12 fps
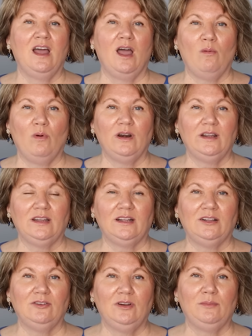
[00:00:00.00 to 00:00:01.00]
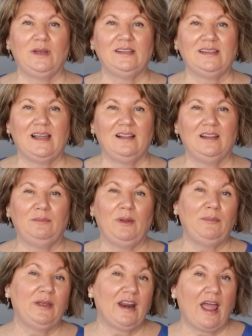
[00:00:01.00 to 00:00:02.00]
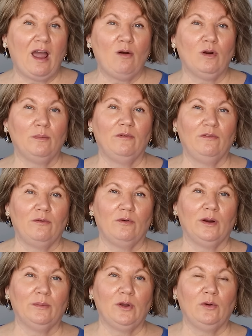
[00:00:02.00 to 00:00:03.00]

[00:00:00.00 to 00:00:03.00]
I want to include in my salad maybe an hour before I'm